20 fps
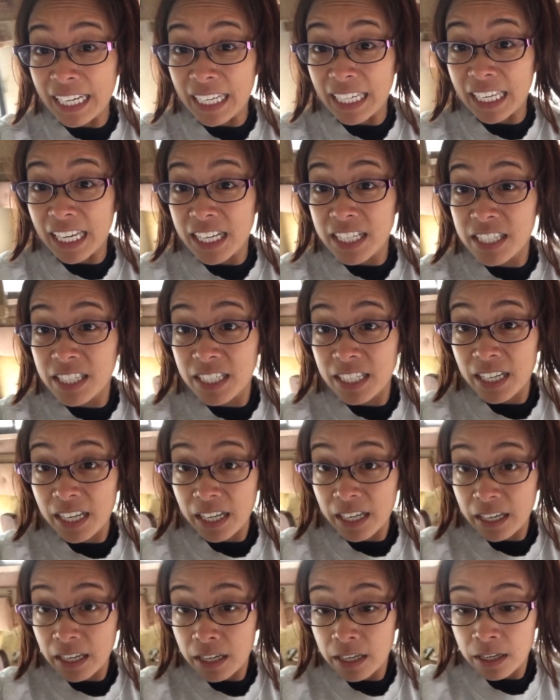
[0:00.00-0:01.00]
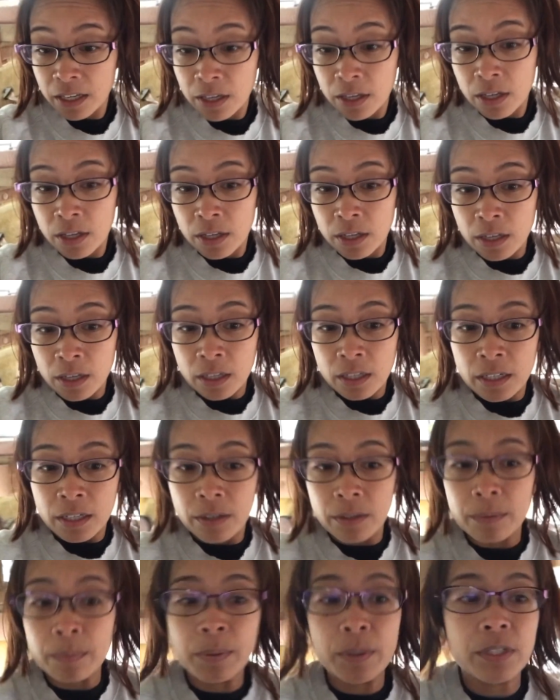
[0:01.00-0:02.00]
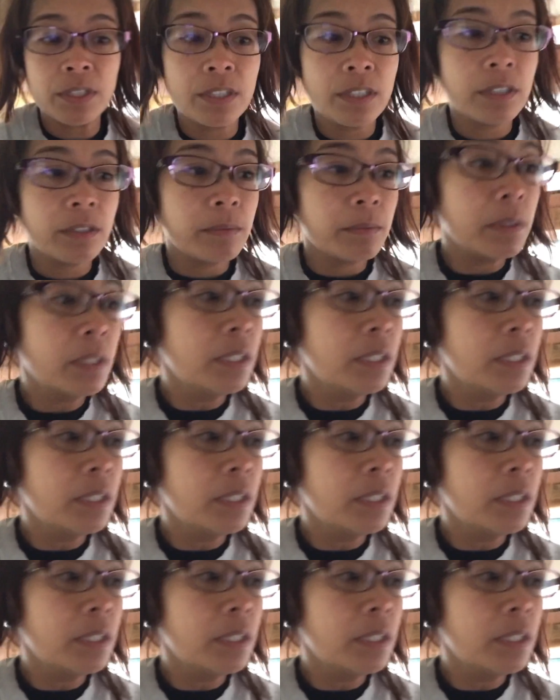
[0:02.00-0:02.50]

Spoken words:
Yesterday I put some